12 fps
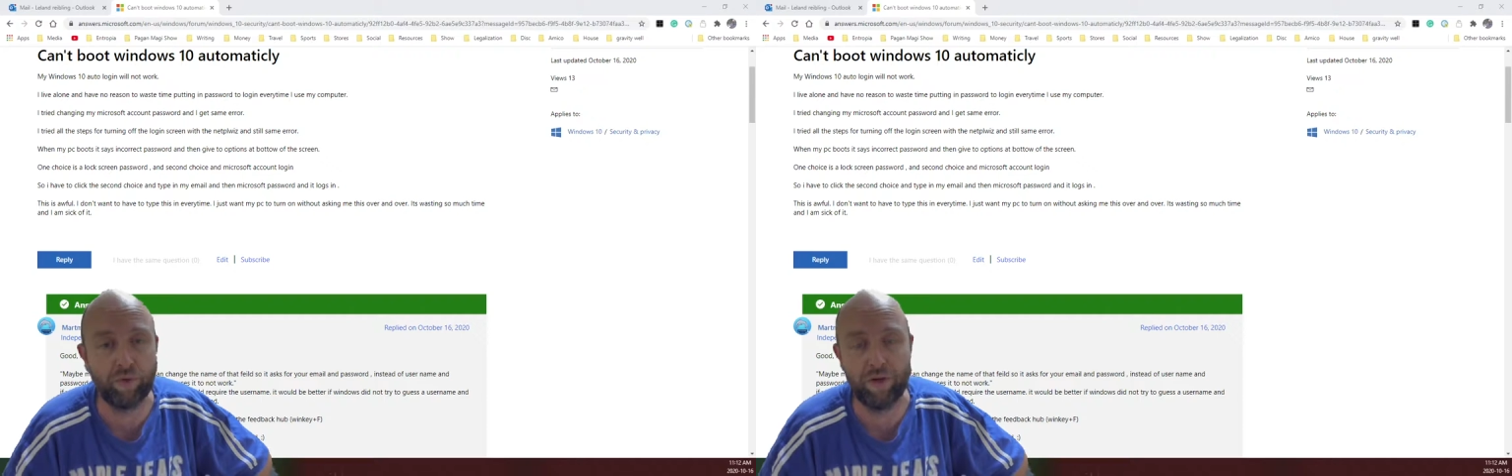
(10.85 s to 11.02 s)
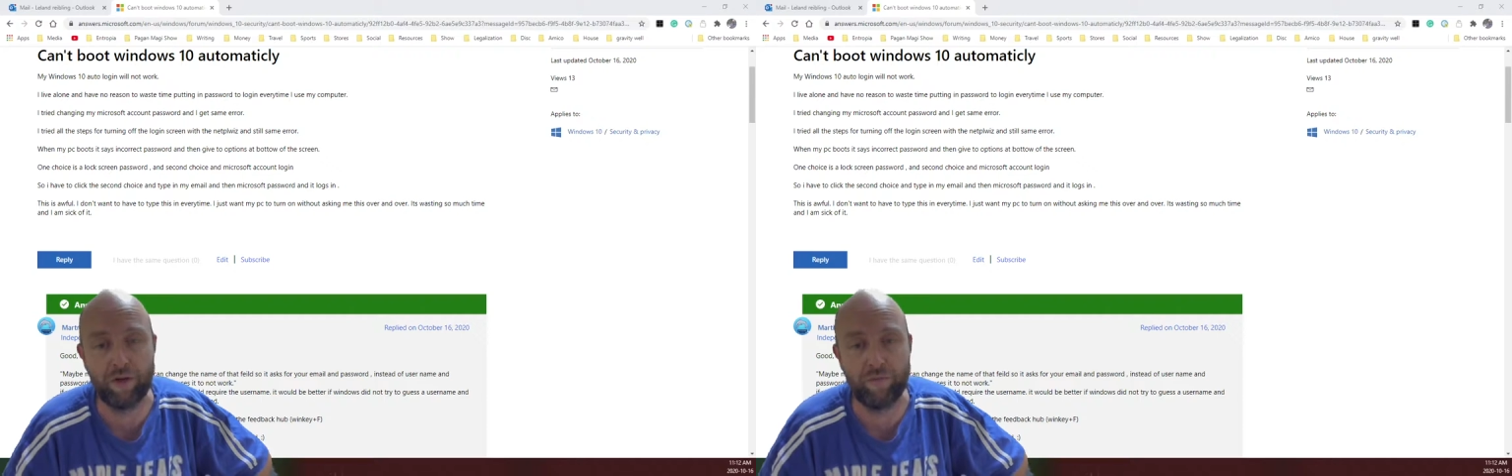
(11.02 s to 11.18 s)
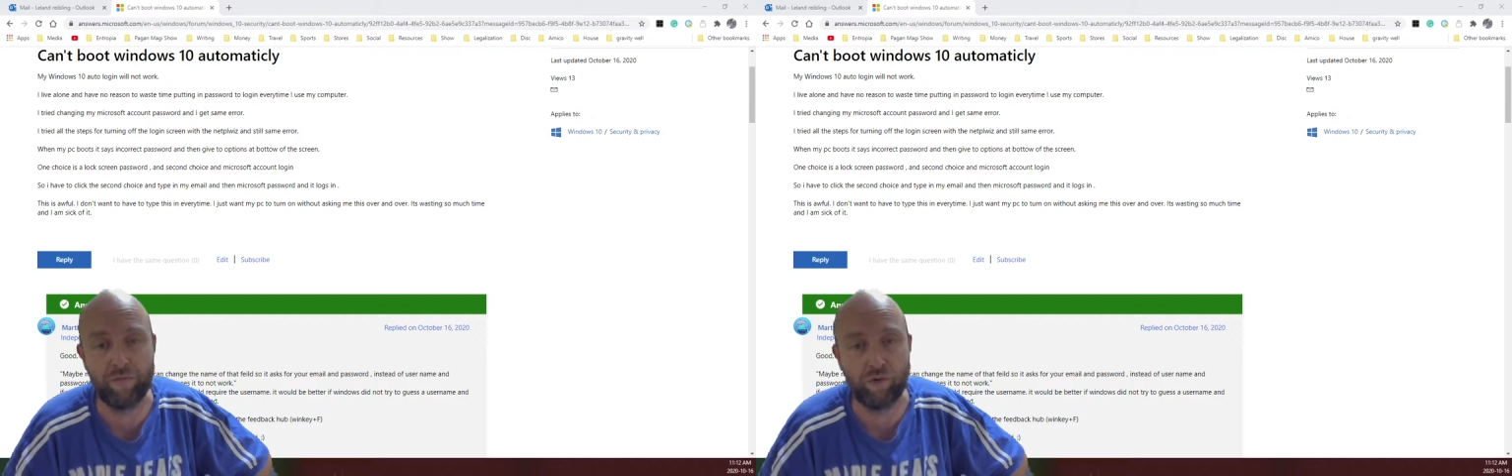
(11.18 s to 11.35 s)
and
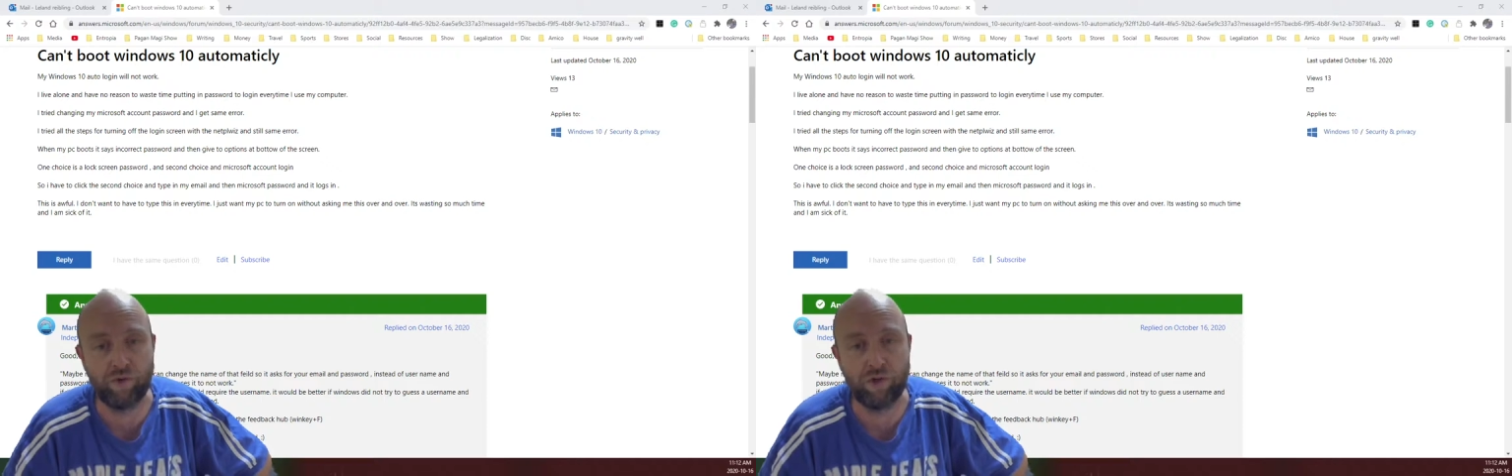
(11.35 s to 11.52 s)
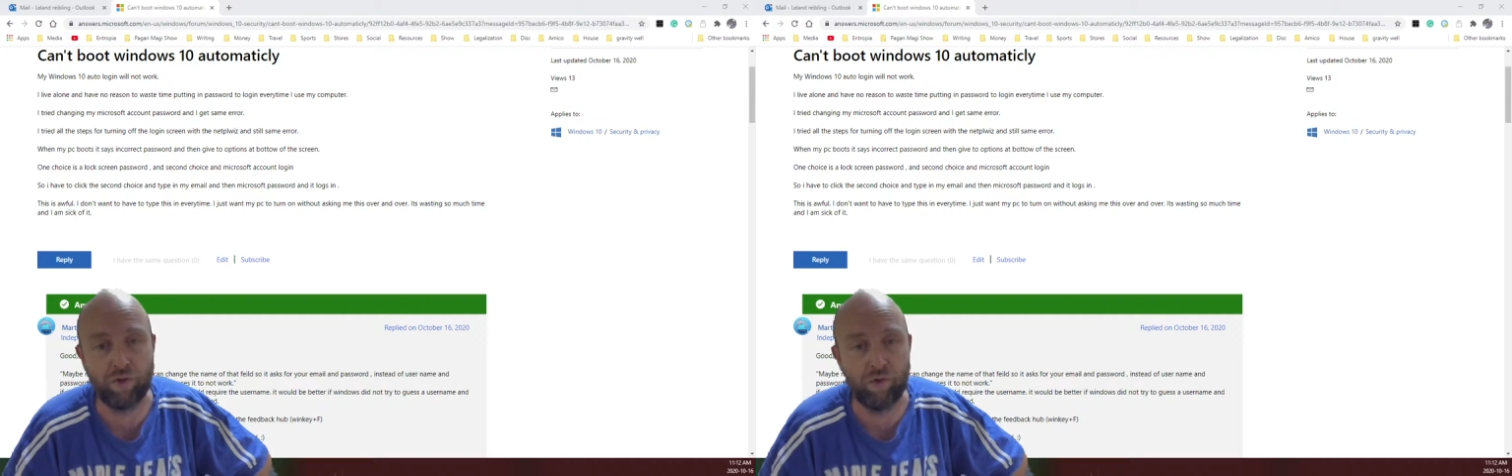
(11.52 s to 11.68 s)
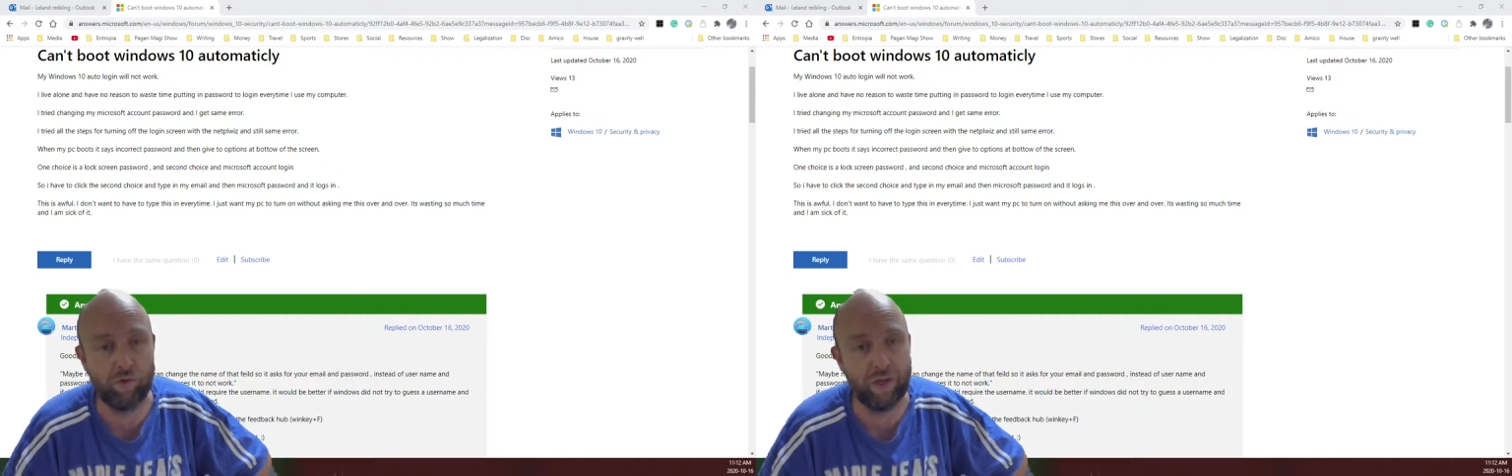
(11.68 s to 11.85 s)
if you
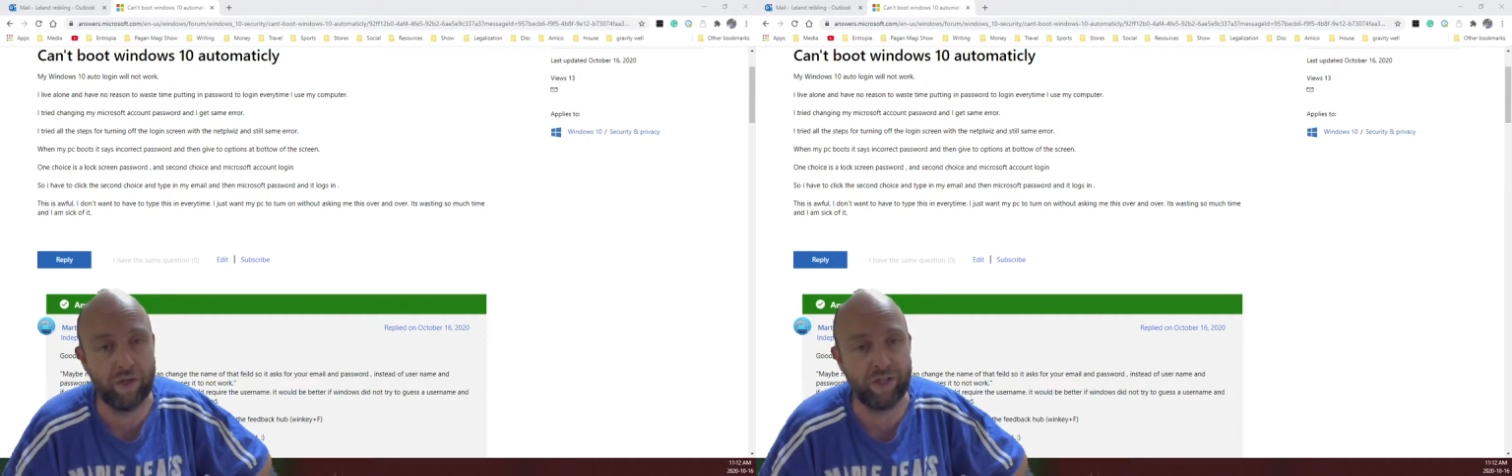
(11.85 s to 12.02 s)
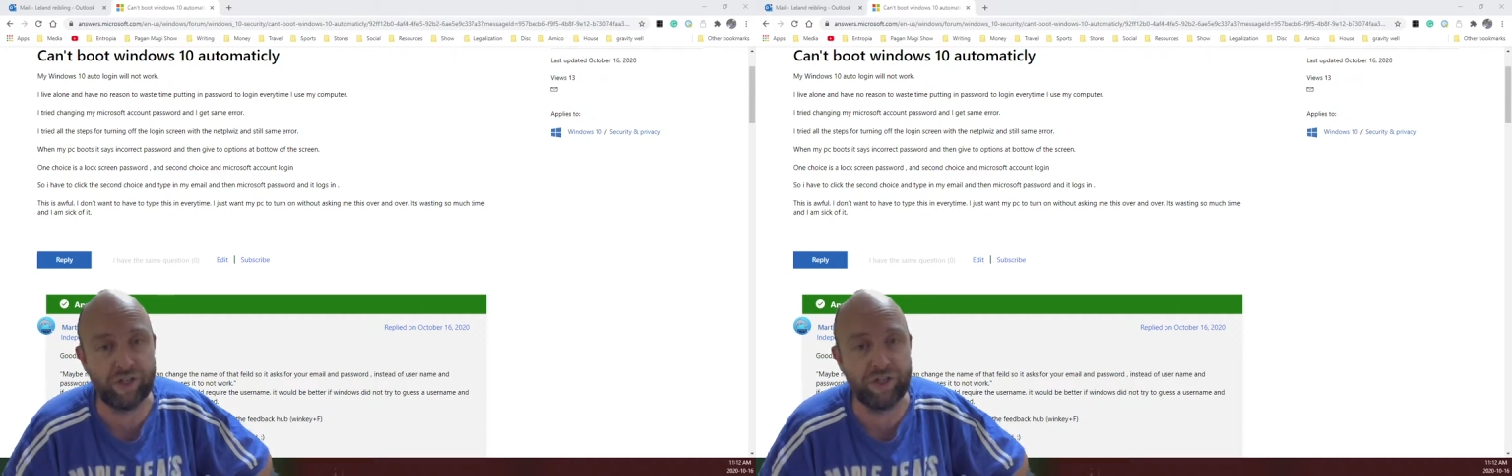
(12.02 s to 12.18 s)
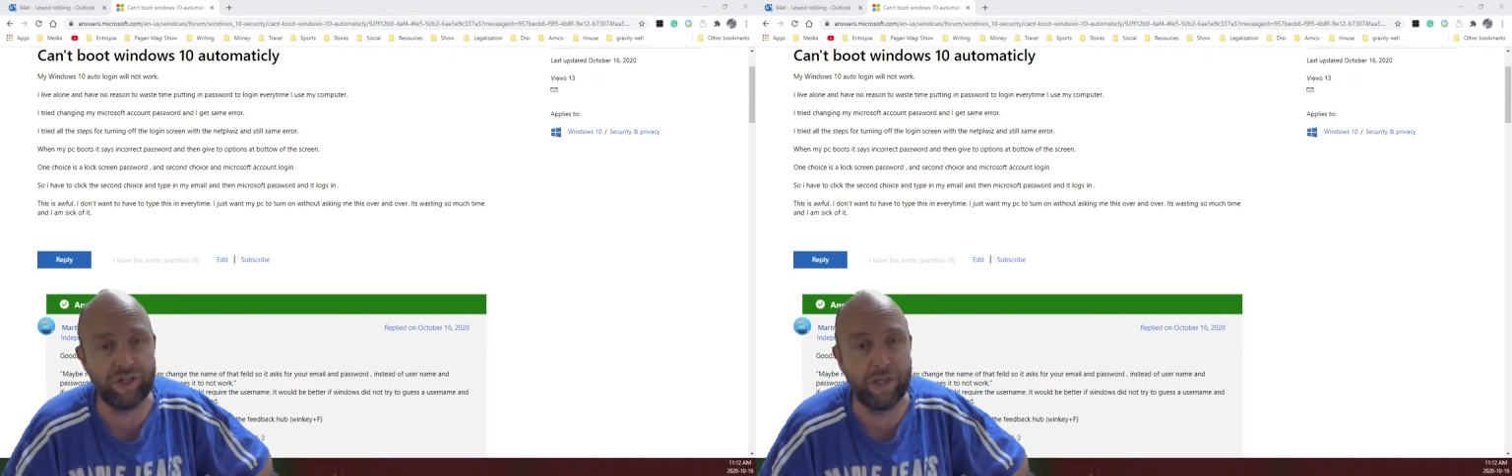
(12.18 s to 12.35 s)
do, it
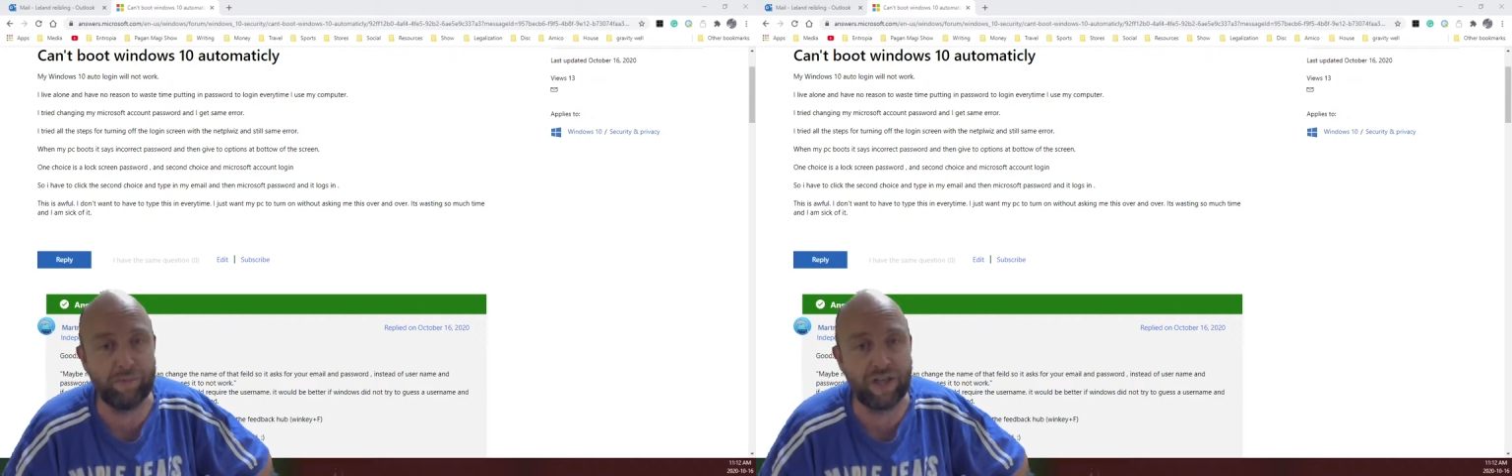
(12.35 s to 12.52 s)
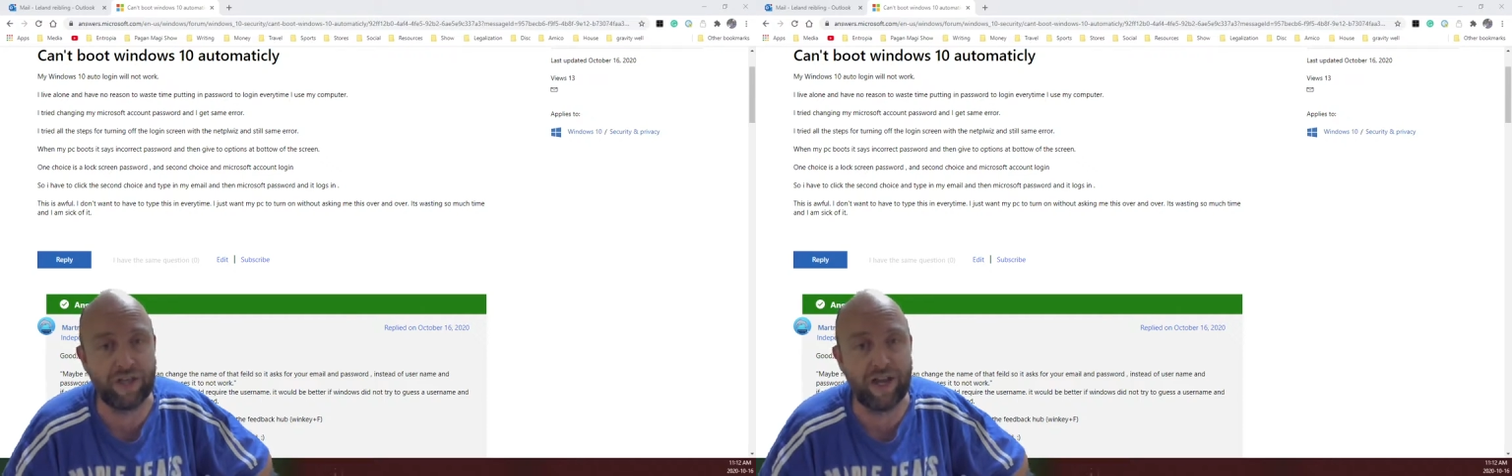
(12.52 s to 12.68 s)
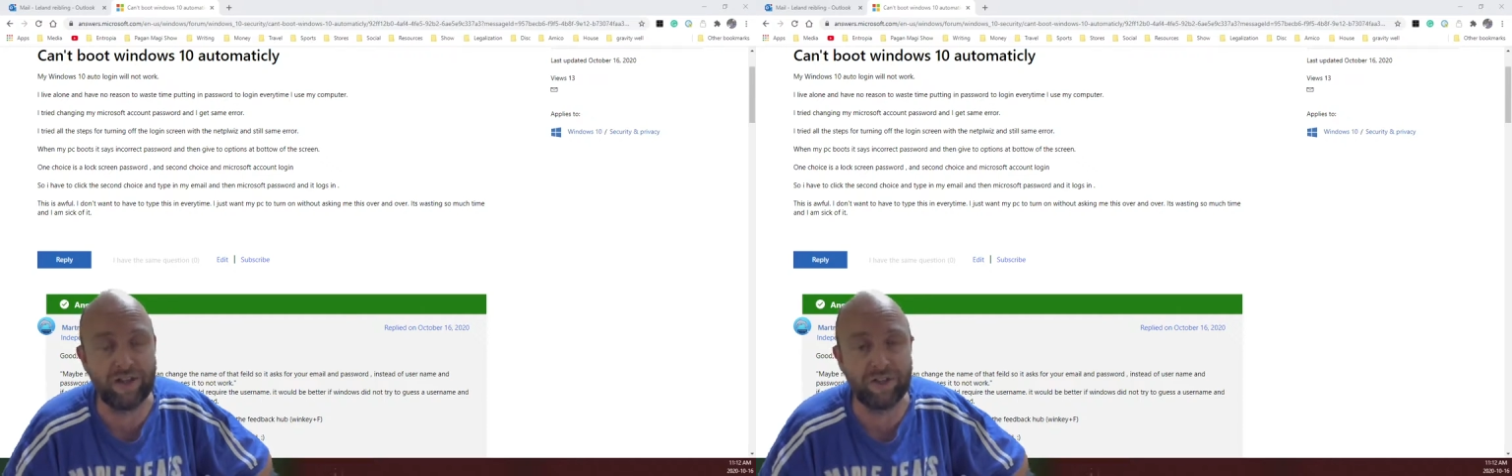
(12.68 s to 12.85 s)
just keeps
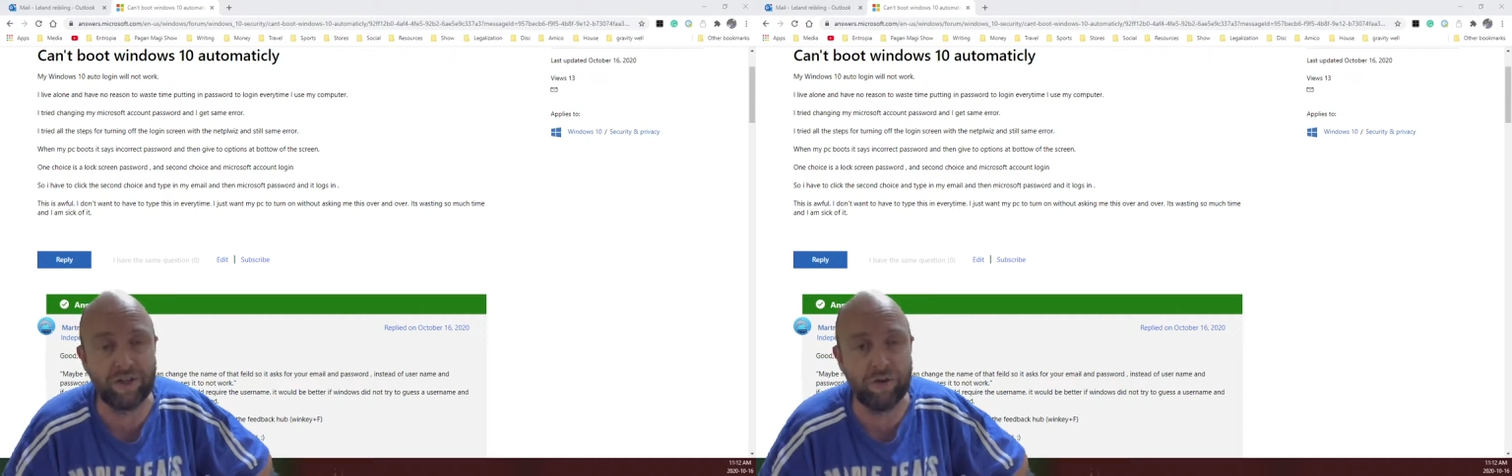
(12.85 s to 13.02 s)
asking